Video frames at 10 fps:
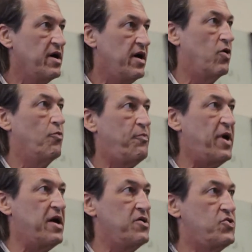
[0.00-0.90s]
help
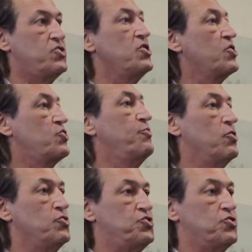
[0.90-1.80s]
pace the
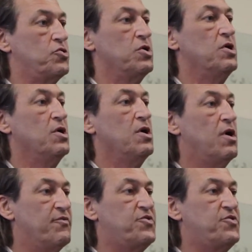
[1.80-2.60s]
exposure of